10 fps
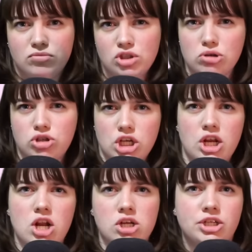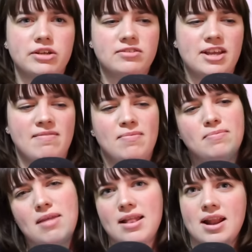you cheated on Justin!
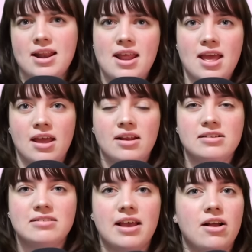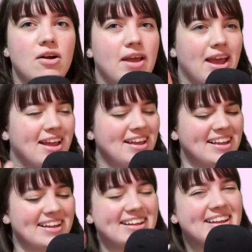Nah, nah, nah. And it's like,
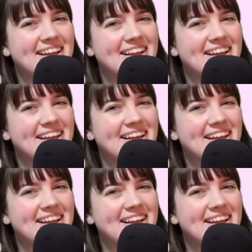okay.